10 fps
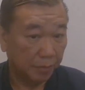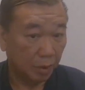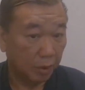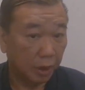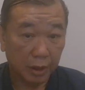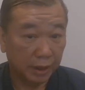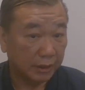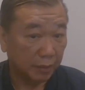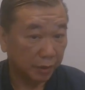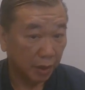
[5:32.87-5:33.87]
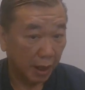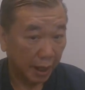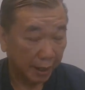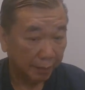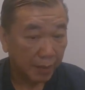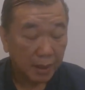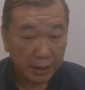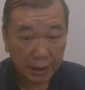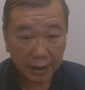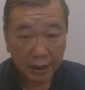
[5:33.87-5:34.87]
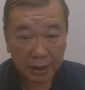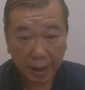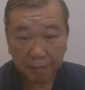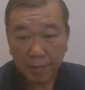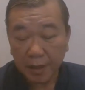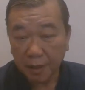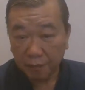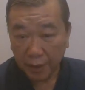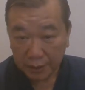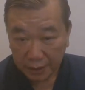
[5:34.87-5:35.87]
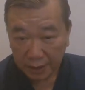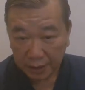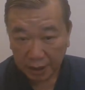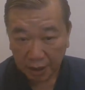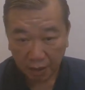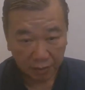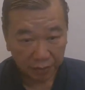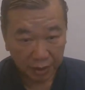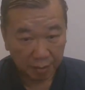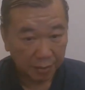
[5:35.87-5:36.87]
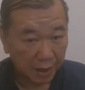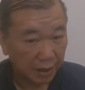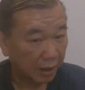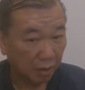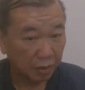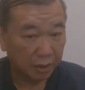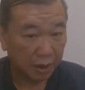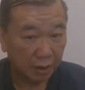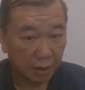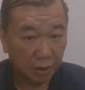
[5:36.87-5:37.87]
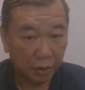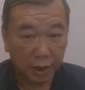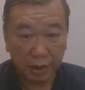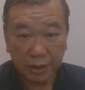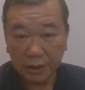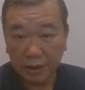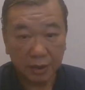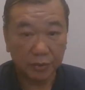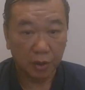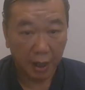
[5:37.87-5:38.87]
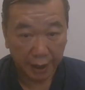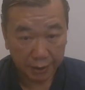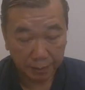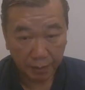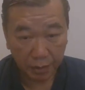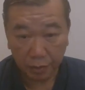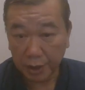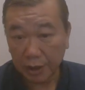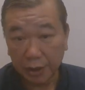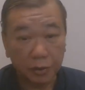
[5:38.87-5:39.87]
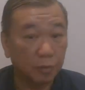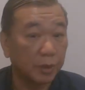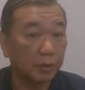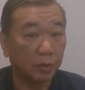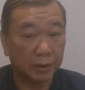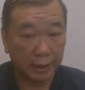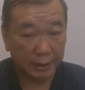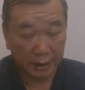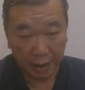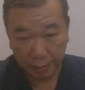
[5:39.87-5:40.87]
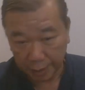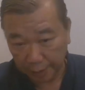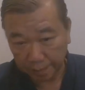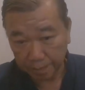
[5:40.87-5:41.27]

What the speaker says: Okay, you cannot see with your eye. Secondly, is that the functionality of the vitamin and all these things you cannot just see with your eyes. You need instrument to test and everything.